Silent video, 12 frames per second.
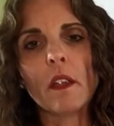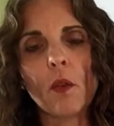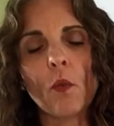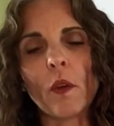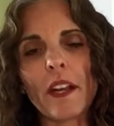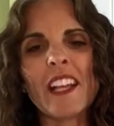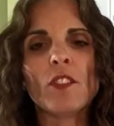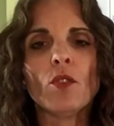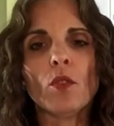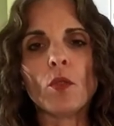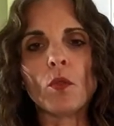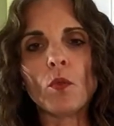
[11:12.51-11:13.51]
what I
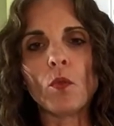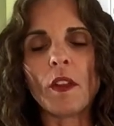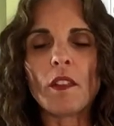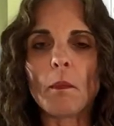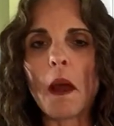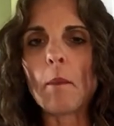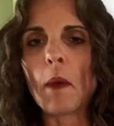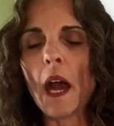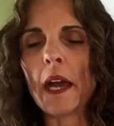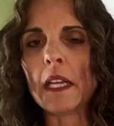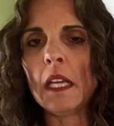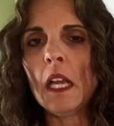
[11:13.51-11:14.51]
do with my
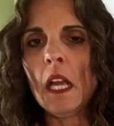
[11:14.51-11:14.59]
body